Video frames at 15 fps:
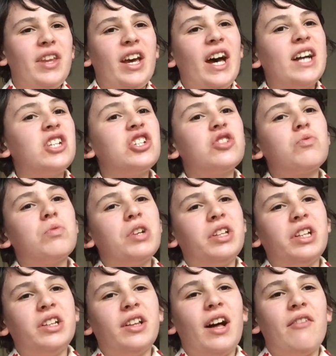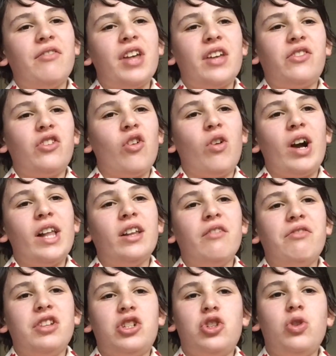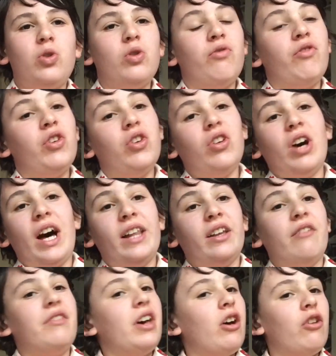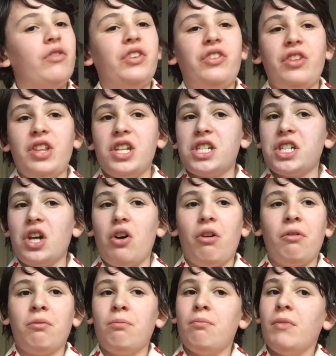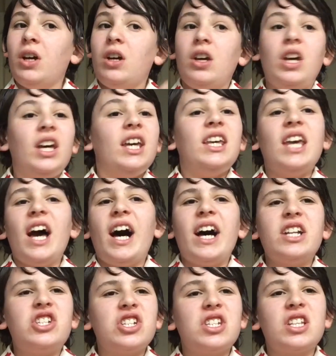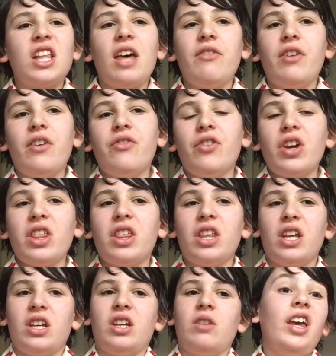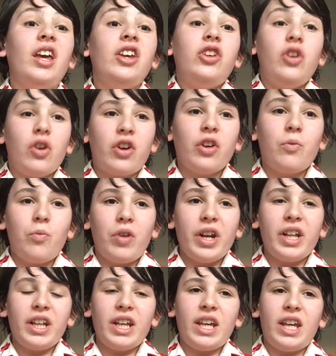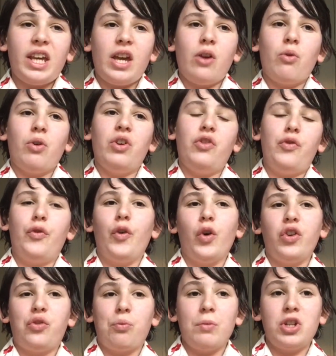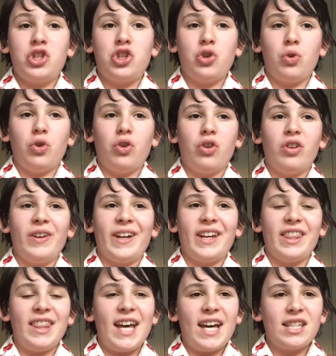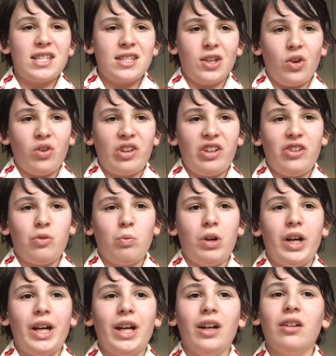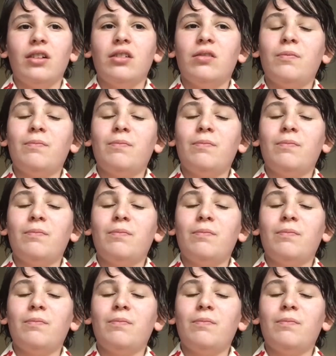I just really love that song. I love the tune of it. I love Elvis in the song. Yeah, I just love everything. You can really hear his voice maturing in that song as well.